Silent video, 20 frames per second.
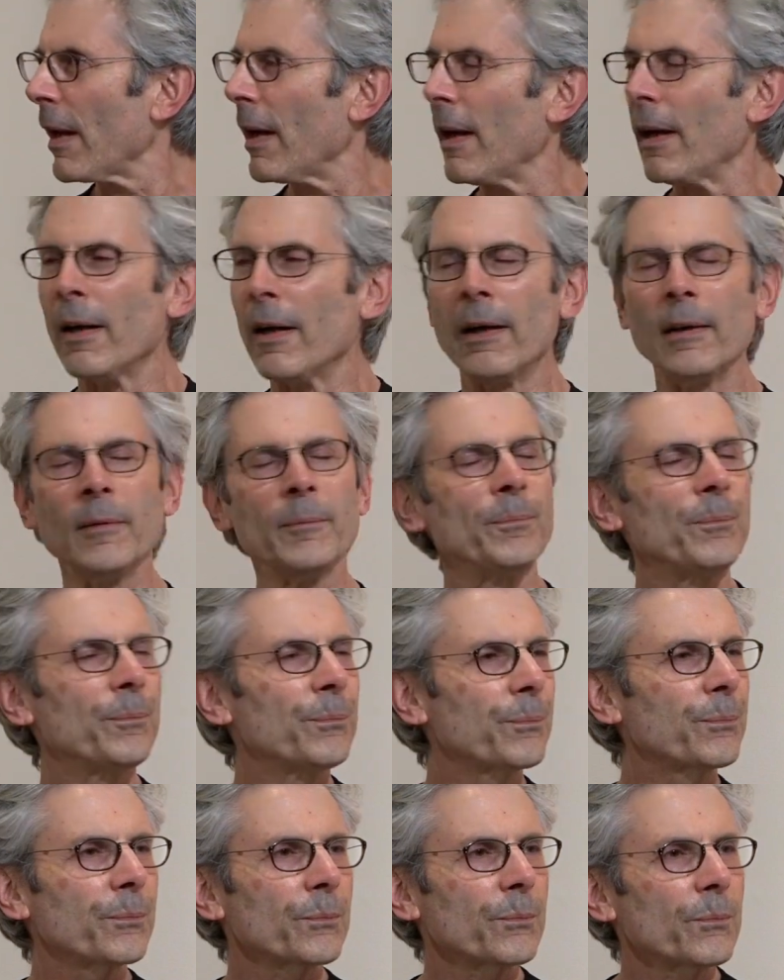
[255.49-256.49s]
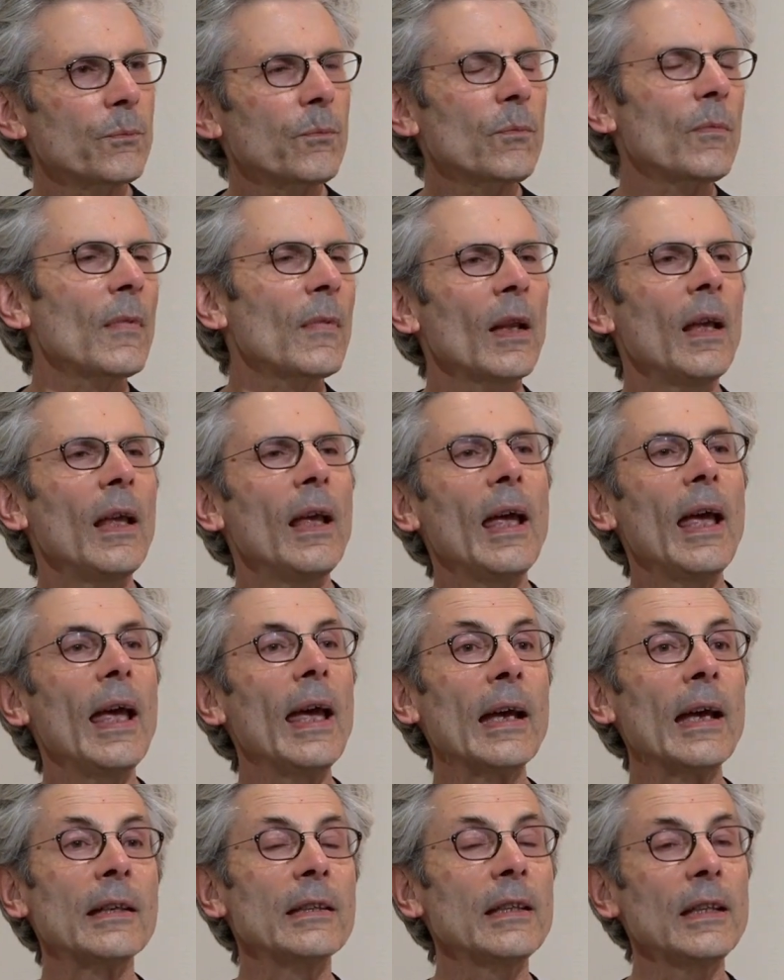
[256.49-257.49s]
Um,
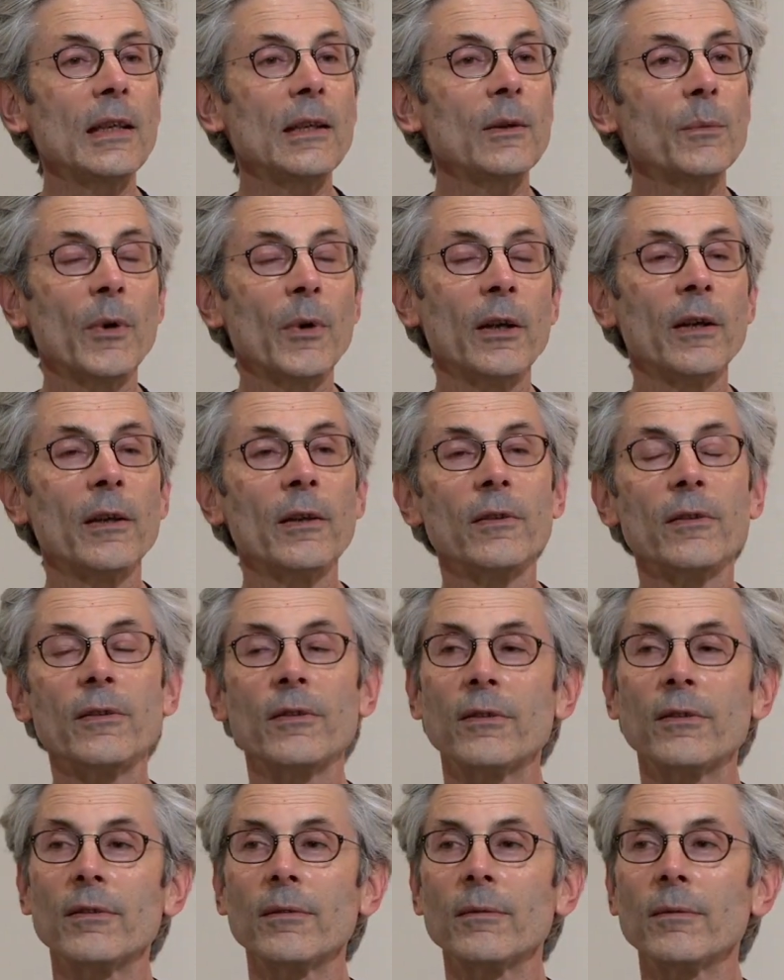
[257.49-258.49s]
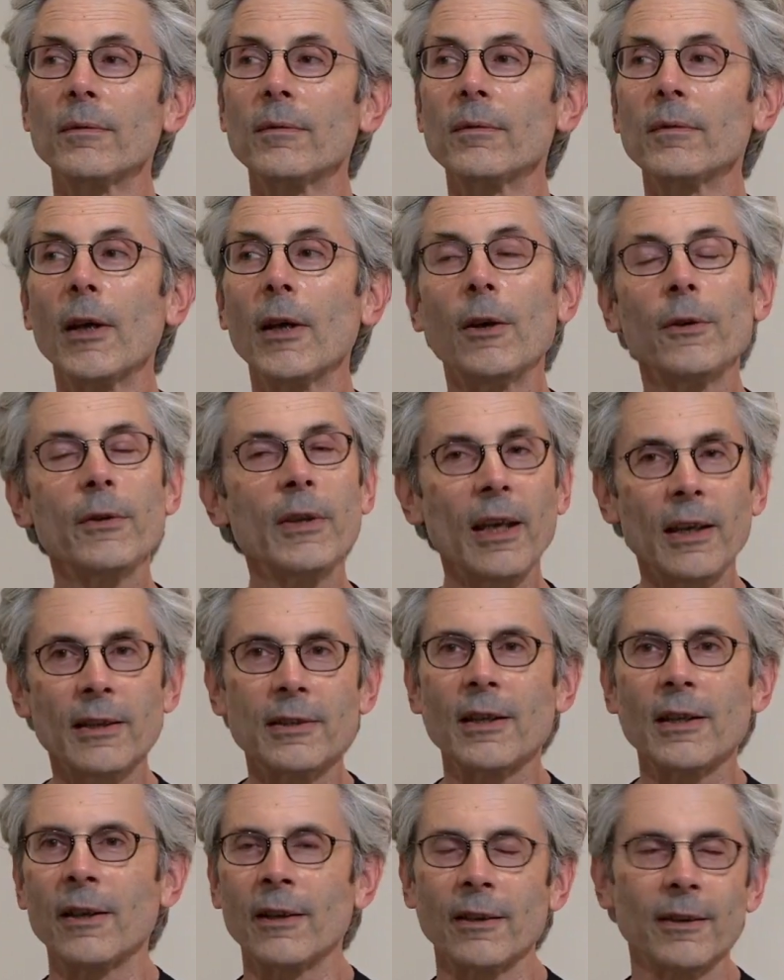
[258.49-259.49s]
and he was, OK,
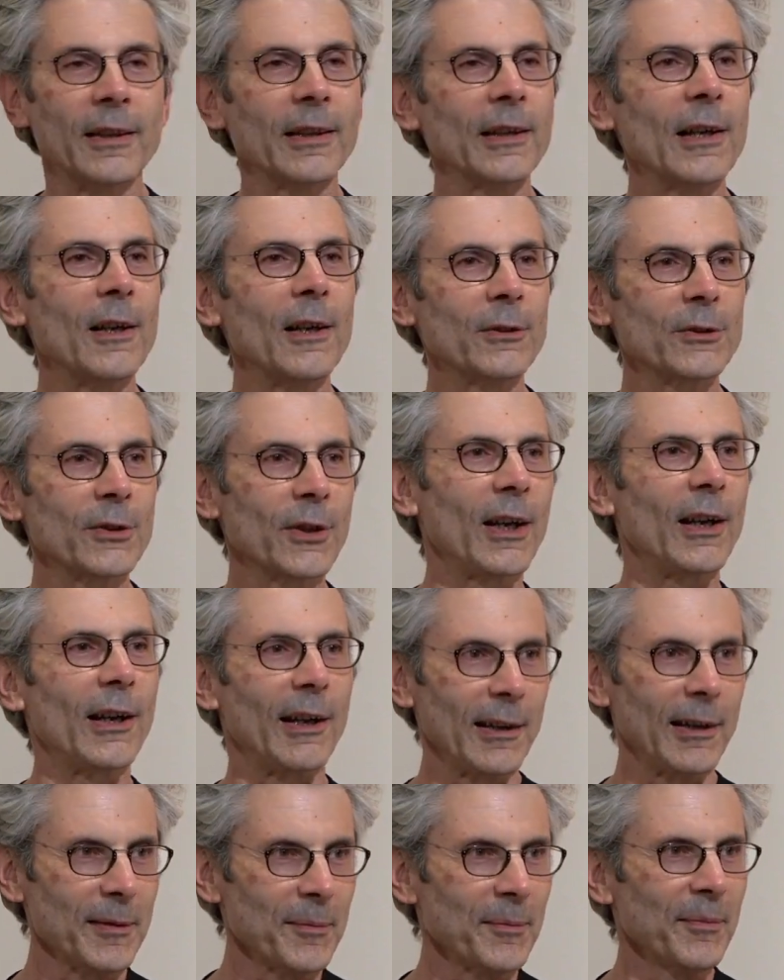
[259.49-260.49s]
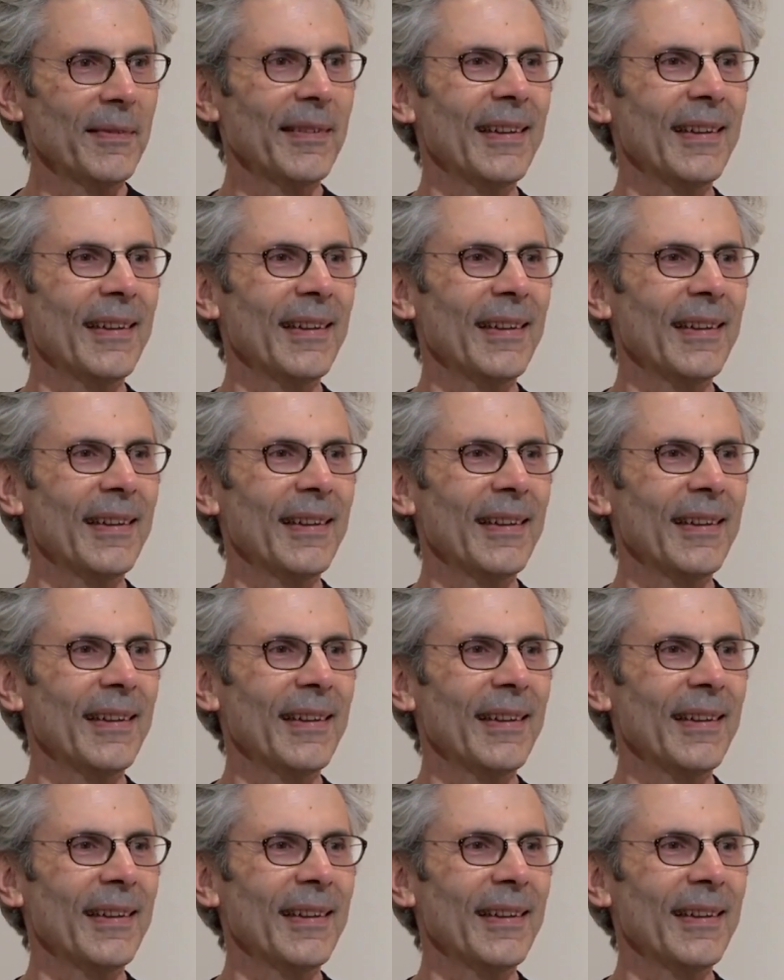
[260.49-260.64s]
darling, I'll try.